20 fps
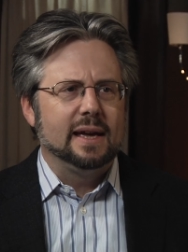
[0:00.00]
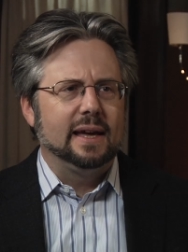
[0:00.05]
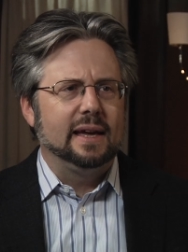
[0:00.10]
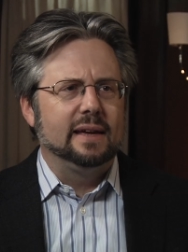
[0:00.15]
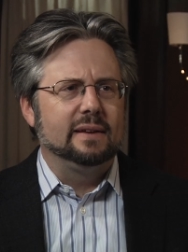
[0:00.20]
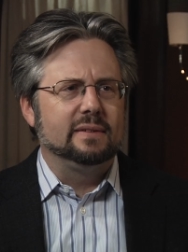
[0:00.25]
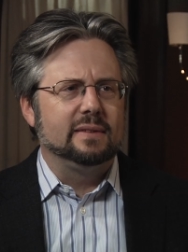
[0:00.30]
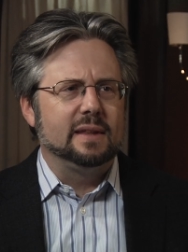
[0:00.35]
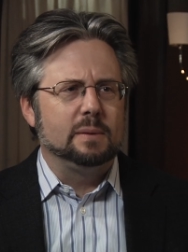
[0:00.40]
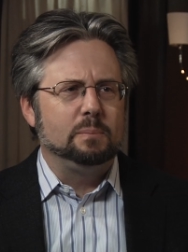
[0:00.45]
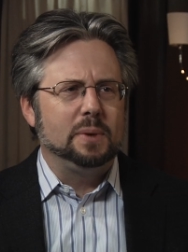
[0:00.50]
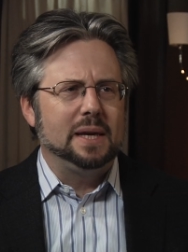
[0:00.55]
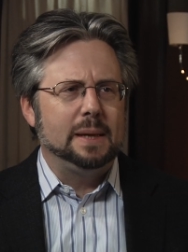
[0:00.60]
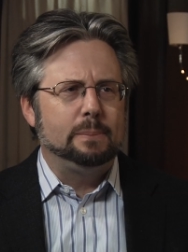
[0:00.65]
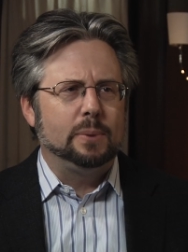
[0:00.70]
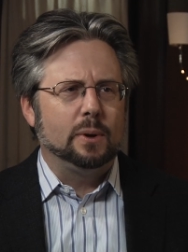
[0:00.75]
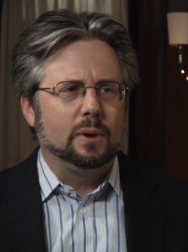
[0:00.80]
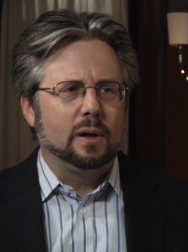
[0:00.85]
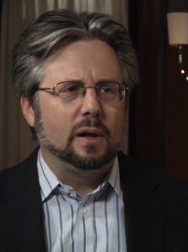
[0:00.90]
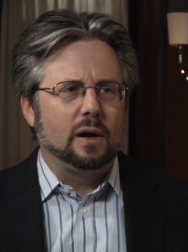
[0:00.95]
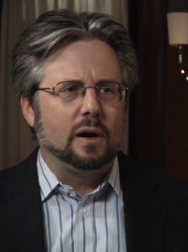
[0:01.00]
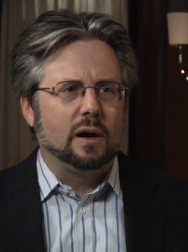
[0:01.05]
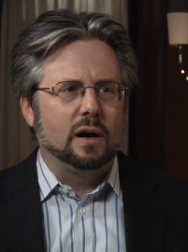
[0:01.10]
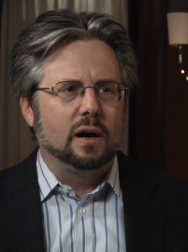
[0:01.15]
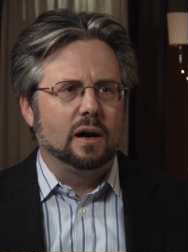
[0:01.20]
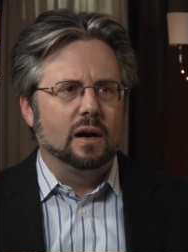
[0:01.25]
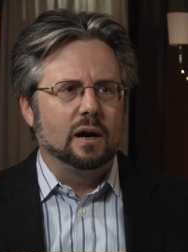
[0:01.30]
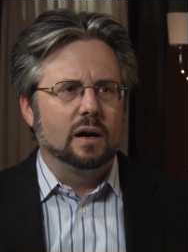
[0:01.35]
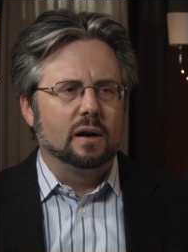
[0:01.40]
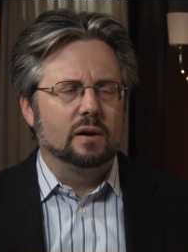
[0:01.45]
is that people
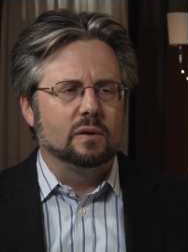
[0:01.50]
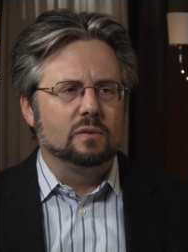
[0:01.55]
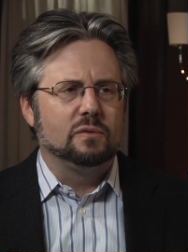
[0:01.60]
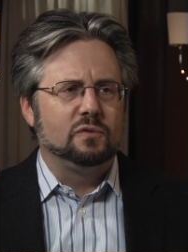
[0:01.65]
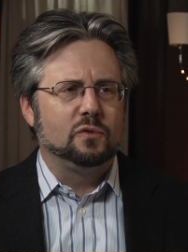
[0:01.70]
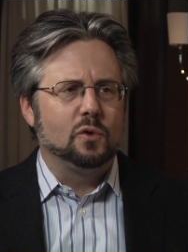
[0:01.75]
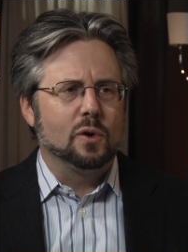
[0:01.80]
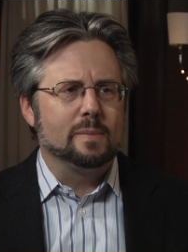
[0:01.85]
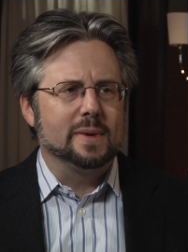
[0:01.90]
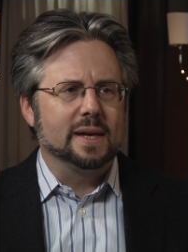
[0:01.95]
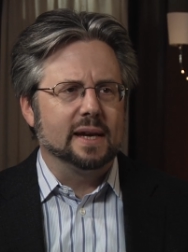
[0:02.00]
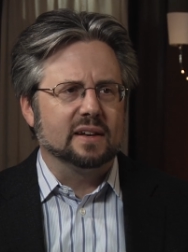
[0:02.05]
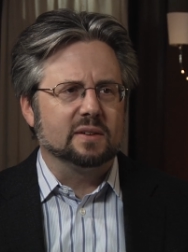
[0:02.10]
are forming